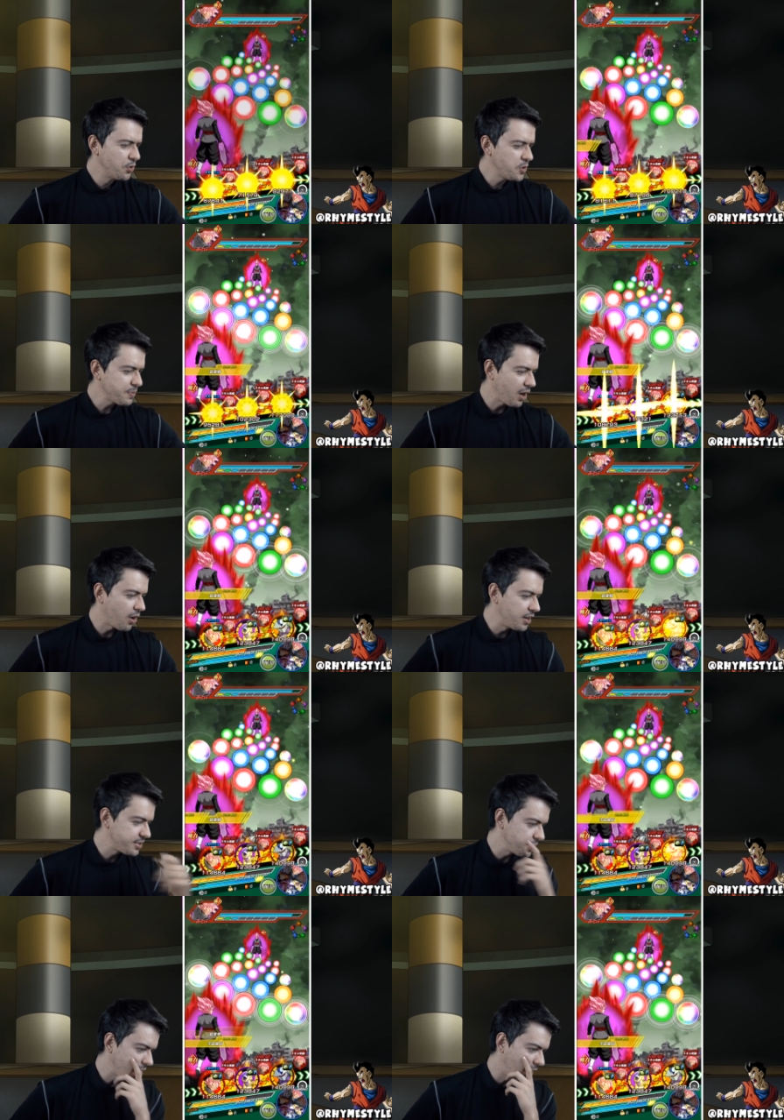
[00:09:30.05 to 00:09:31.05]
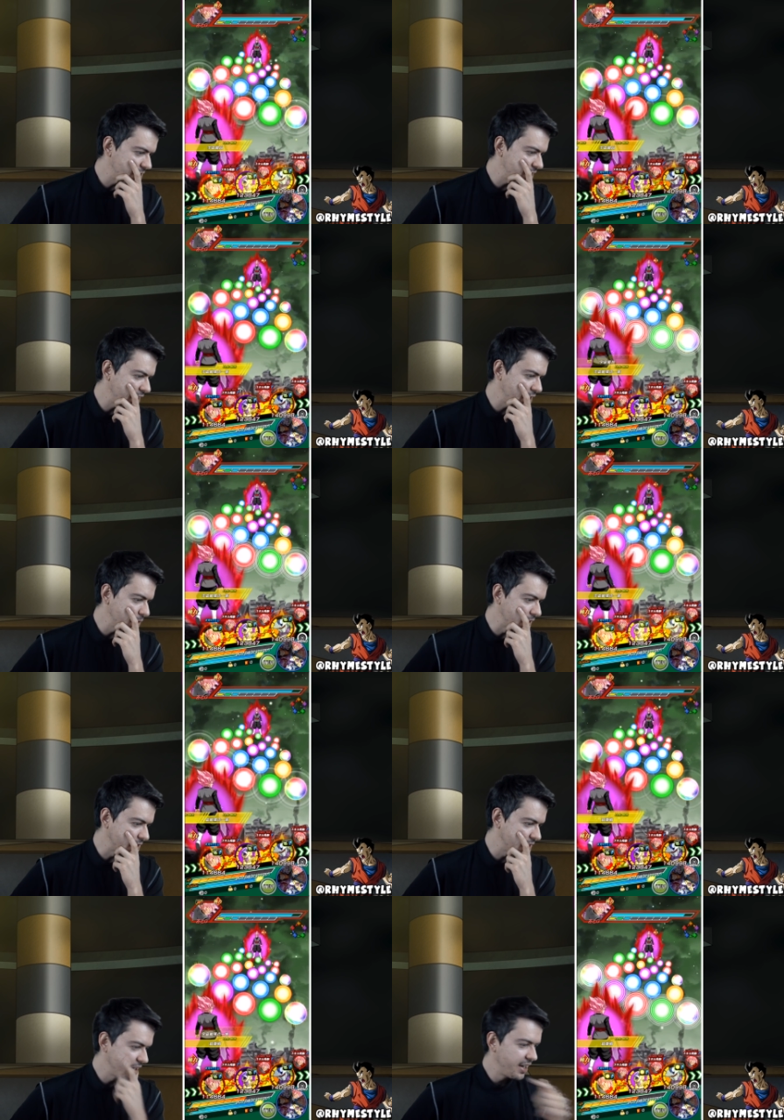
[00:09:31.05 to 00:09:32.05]
Who's my hardest, hardest hitting unit?
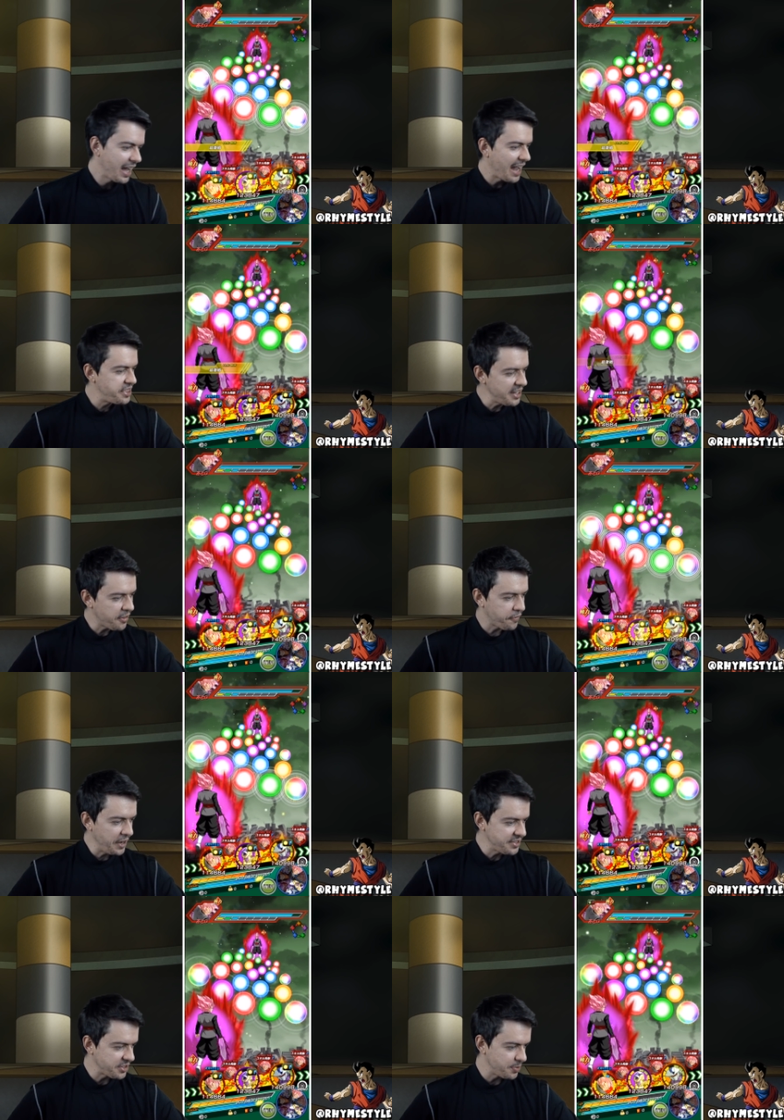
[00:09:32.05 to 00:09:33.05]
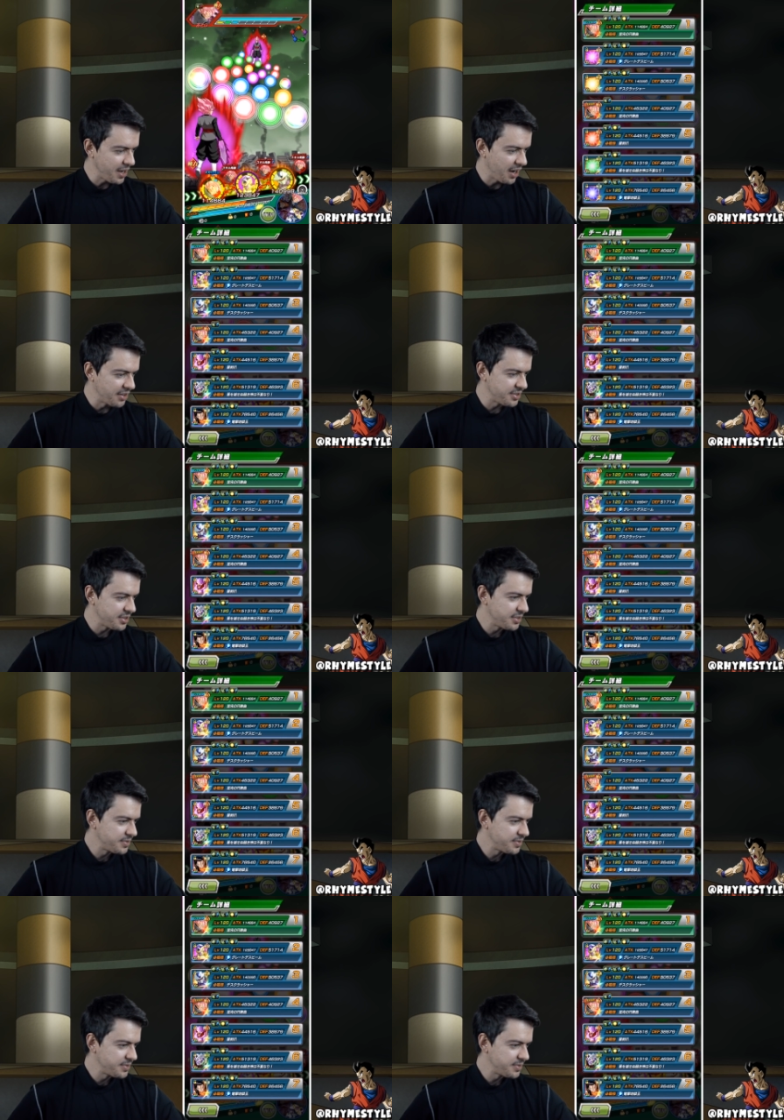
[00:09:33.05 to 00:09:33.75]
I think it's Frieza, to be honest.